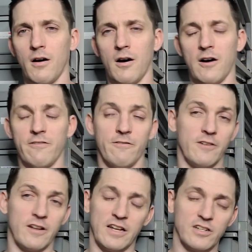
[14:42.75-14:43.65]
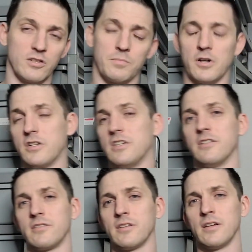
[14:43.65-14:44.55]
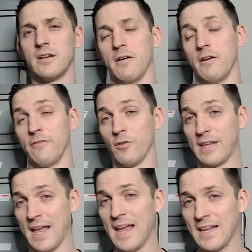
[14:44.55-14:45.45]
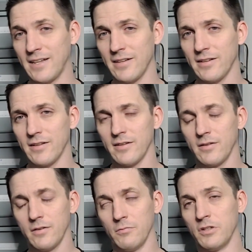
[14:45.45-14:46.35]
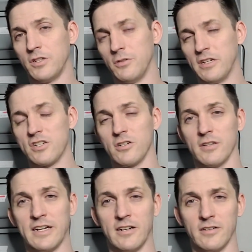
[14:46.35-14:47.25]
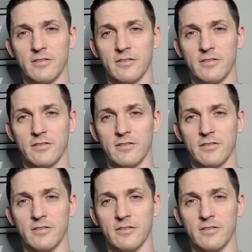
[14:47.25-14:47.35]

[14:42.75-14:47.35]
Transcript: off of an initial purchase of only 8 with 2 additional later.